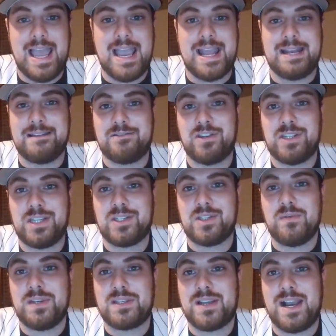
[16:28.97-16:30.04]
and just
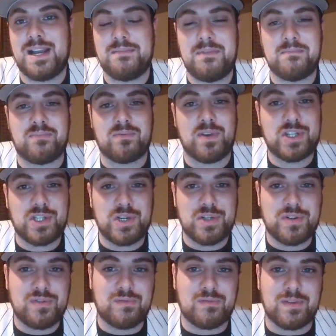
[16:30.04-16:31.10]
has always kind of been brushed
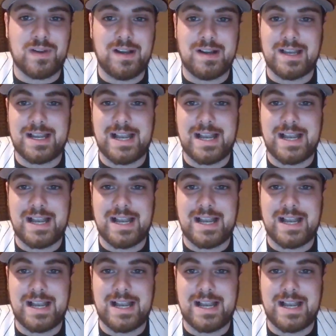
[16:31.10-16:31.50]
under the rug.